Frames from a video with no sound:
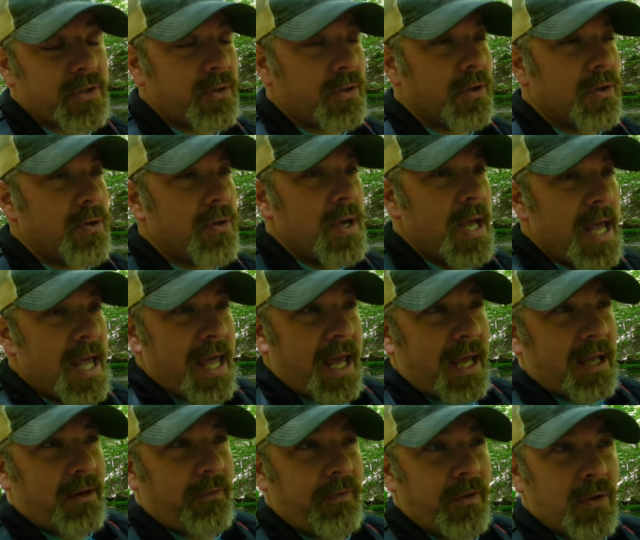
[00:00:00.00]
crew.
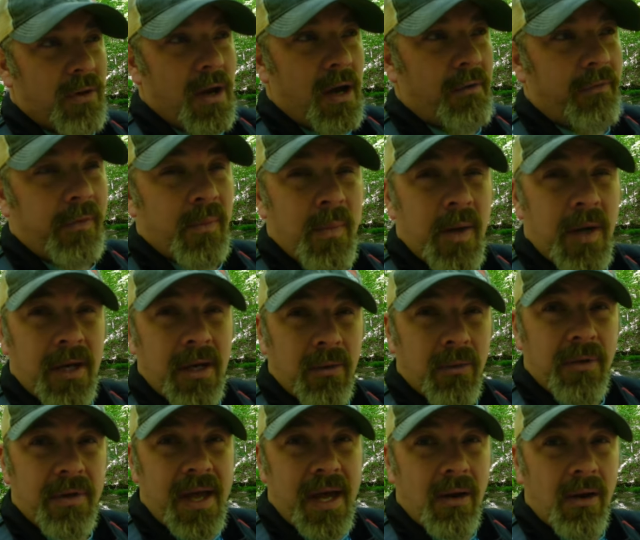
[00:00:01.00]
And if you're not familiar
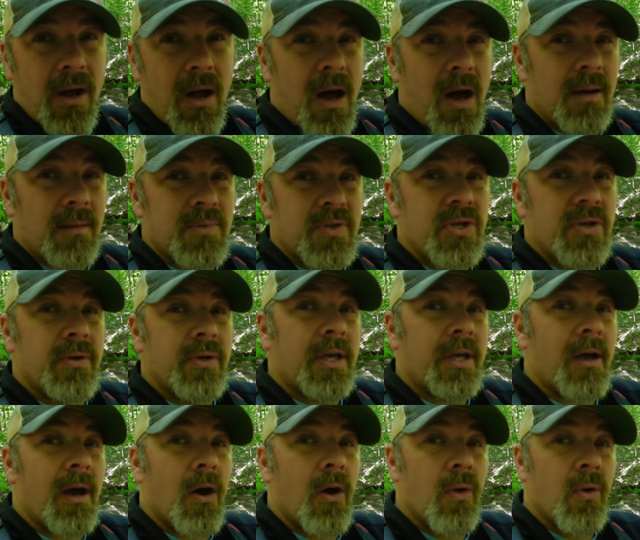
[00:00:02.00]
with how comms
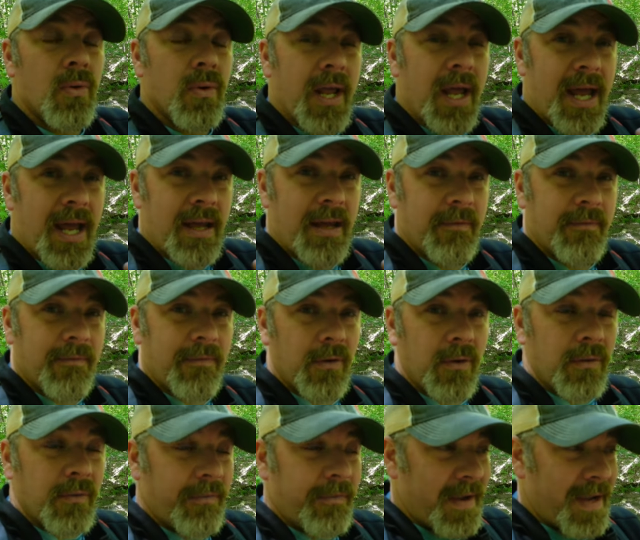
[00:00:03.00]
unit on a
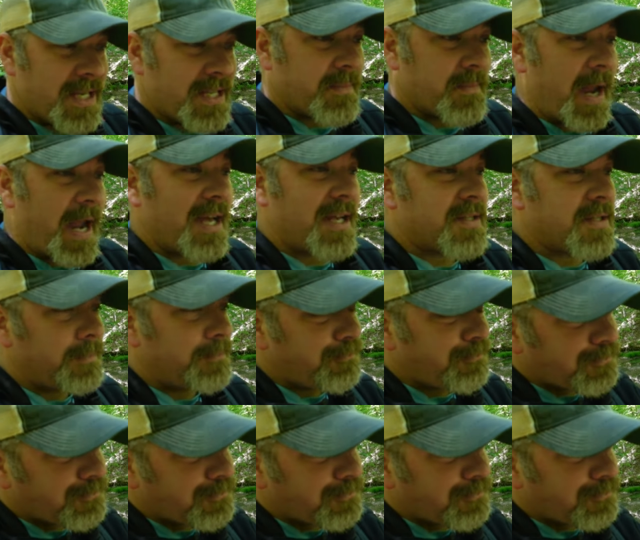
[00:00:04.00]
full face mask,